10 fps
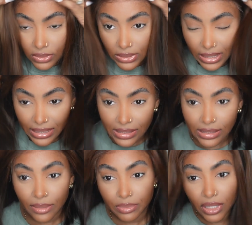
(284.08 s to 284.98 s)
That
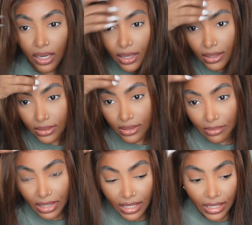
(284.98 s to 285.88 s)
slipped
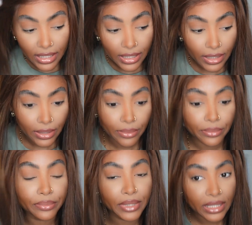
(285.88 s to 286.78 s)
onto my head
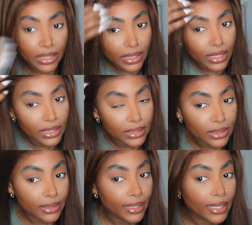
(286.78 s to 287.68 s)
really
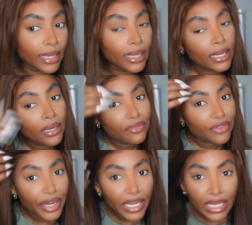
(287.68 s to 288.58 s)
nicely.
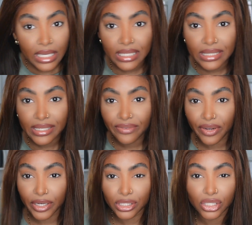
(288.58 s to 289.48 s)
Very easy,
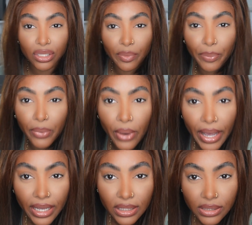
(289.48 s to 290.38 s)
very to the
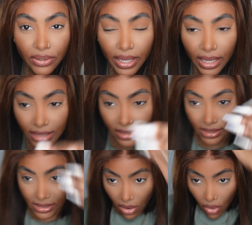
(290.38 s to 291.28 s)
point. Okay, and
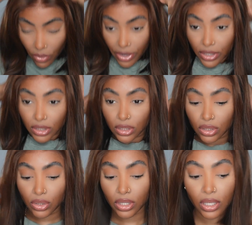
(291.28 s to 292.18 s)
this is how we're
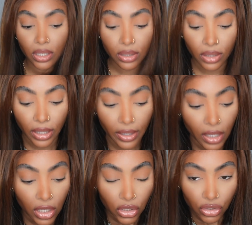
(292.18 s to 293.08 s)
looking. Okay,
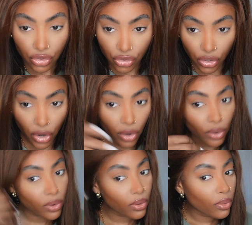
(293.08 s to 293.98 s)

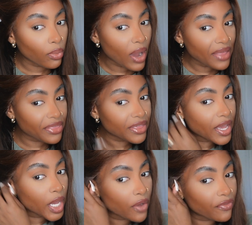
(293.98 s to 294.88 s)
so one
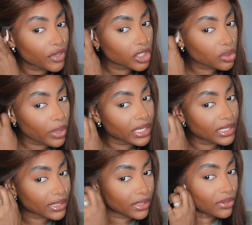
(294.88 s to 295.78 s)
thing for sure
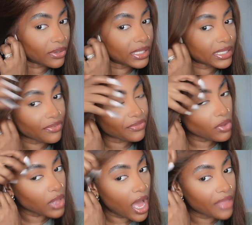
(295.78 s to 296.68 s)
is, you know, it's a
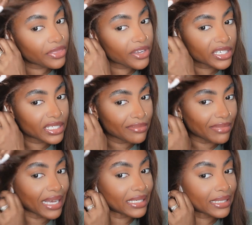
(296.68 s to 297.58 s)
full-on
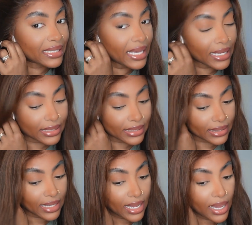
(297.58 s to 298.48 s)

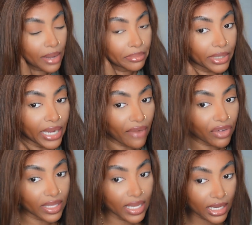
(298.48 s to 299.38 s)
13x6
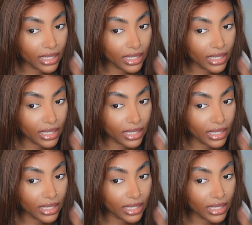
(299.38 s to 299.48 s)
pre-everything